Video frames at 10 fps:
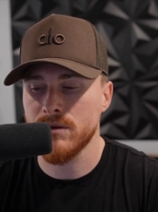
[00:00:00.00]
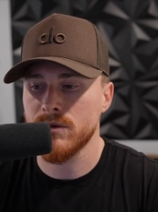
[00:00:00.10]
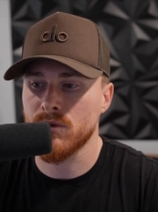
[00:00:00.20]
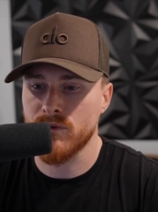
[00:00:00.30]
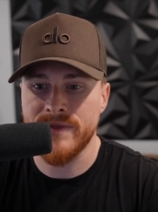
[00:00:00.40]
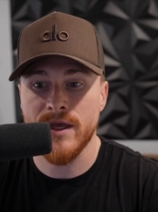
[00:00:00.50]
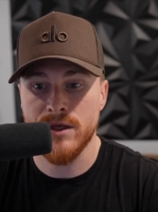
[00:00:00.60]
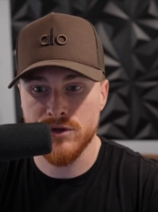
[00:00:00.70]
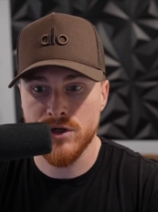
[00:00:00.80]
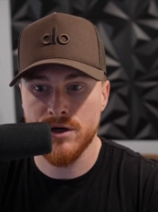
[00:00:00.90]
the rent that
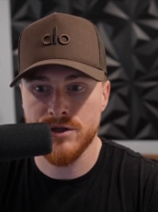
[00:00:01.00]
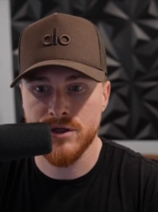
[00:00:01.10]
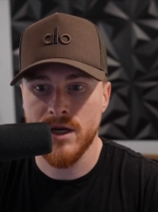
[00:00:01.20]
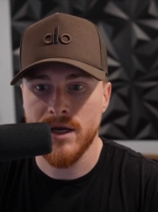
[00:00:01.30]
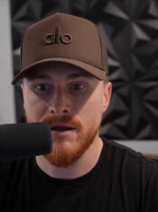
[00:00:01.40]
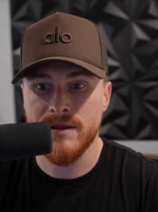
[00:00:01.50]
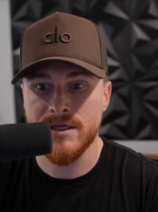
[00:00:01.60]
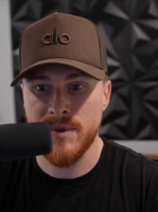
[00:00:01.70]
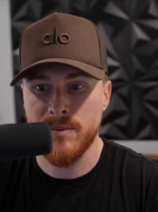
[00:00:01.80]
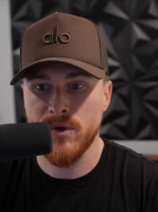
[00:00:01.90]
you charge
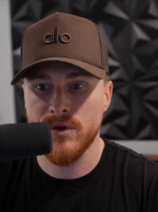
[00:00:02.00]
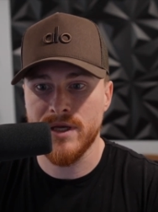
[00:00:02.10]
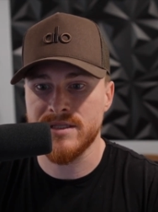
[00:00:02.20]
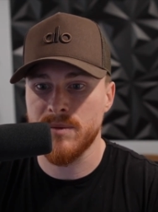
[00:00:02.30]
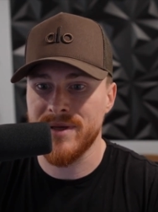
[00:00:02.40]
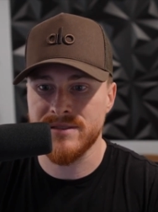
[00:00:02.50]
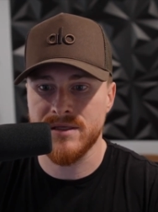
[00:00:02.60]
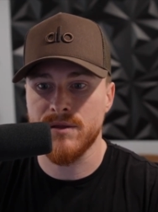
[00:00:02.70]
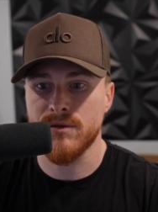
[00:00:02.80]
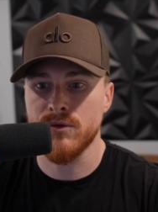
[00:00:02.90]
these people? Is it
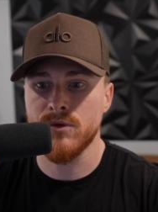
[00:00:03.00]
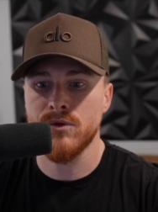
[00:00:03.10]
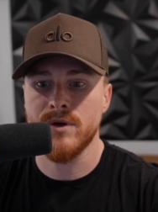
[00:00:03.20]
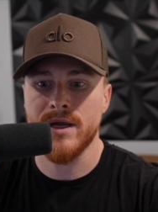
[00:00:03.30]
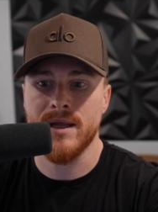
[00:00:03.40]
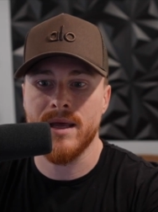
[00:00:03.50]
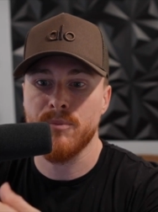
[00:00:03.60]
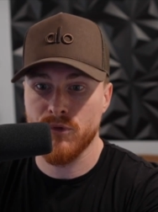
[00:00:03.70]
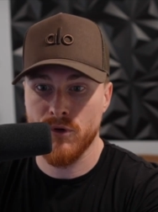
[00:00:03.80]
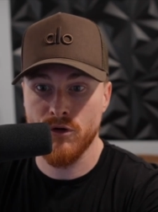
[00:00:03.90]
basically through a
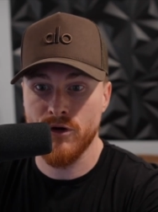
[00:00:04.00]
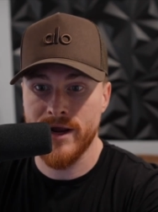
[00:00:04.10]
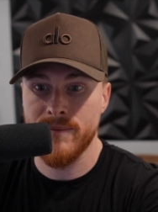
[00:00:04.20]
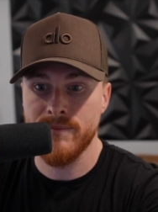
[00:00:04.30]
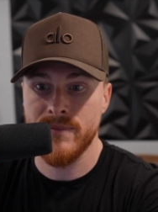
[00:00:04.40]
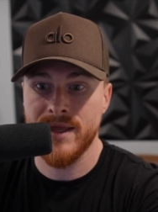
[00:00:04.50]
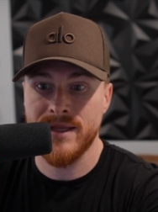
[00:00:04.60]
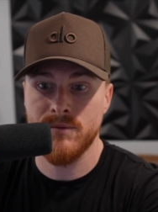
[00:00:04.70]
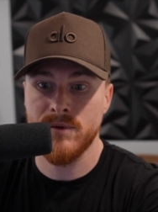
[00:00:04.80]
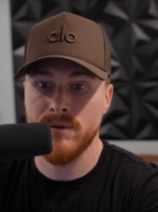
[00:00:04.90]
program that
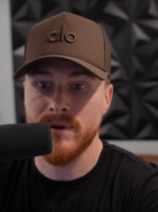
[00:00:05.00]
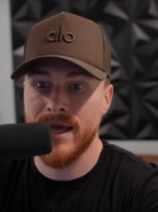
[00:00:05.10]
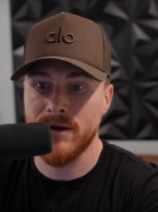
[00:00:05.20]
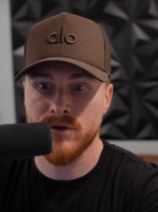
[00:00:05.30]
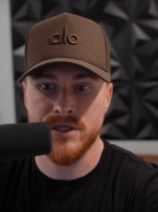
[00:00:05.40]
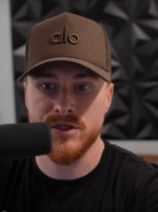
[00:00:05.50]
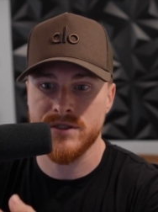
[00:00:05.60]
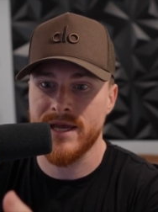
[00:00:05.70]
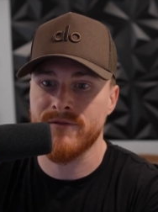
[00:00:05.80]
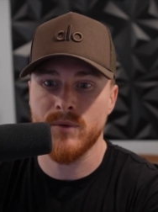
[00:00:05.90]
they would get, or is it
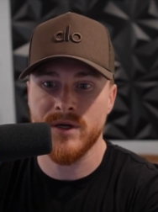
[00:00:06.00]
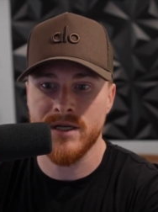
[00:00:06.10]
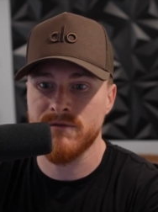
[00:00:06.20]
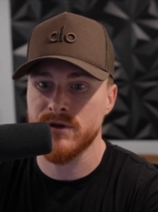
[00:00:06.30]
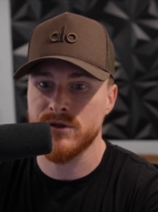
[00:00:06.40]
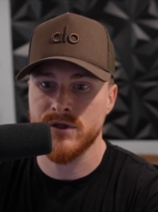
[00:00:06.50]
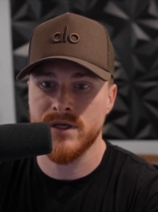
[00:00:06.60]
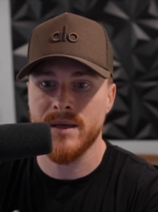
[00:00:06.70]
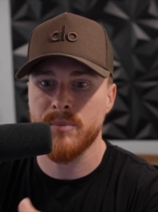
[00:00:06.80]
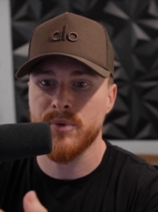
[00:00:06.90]
just everyone individually,
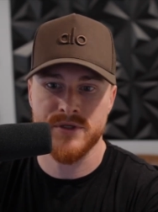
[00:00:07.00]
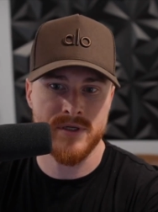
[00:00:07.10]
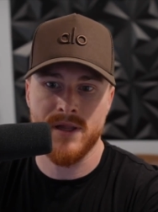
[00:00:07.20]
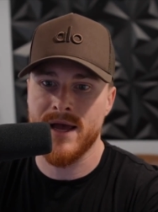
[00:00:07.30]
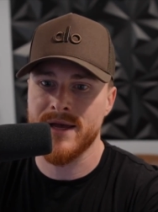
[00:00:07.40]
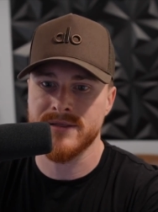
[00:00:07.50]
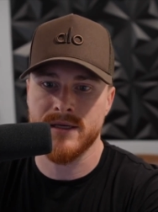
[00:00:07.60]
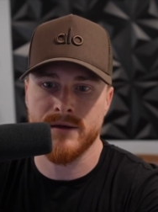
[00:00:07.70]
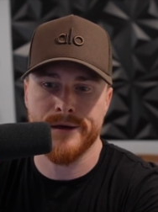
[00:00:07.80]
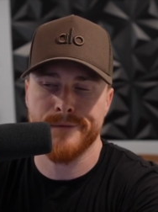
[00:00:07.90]
like personalized,
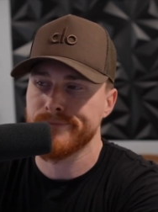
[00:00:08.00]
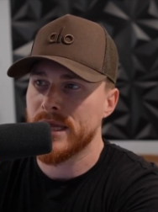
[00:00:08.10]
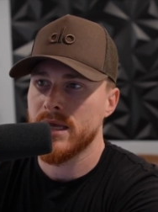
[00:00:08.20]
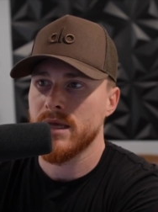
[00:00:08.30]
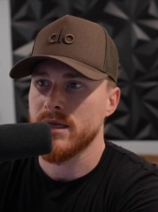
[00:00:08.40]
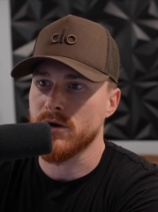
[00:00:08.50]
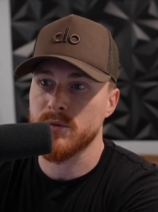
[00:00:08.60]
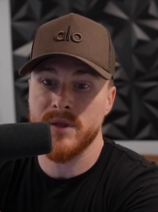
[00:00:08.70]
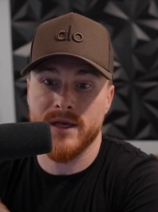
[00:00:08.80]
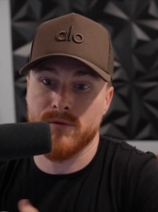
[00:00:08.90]
like you know, it'd
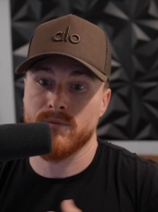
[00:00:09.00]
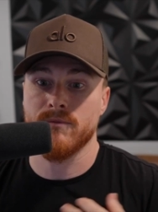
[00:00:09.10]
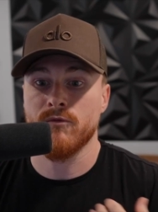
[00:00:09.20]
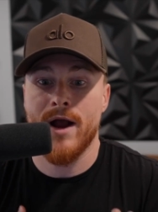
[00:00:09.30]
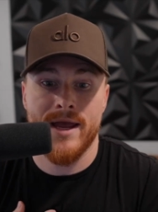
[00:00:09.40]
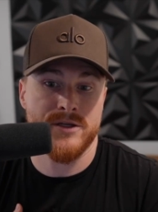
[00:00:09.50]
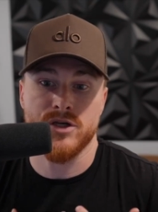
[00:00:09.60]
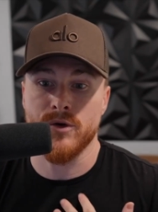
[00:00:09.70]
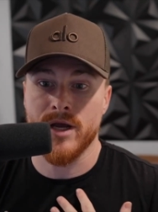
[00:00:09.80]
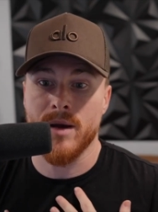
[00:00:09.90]
be like Ryan
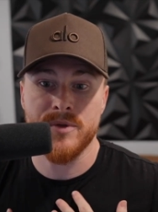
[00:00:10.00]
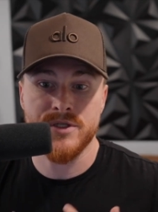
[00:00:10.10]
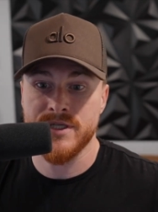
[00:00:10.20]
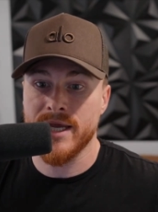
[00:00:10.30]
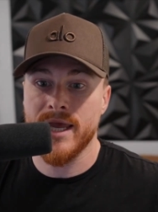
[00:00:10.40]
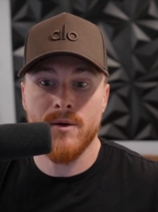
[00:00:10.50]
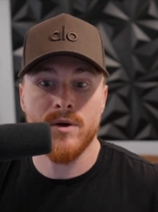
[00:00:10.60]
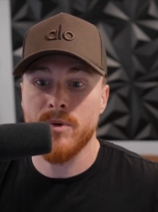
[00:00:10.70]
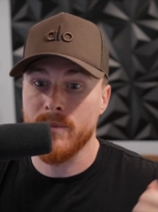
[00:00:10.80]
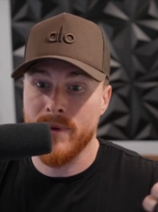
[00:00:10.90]
showing up and just saying, hey, I
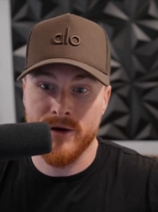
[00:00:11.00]
want to put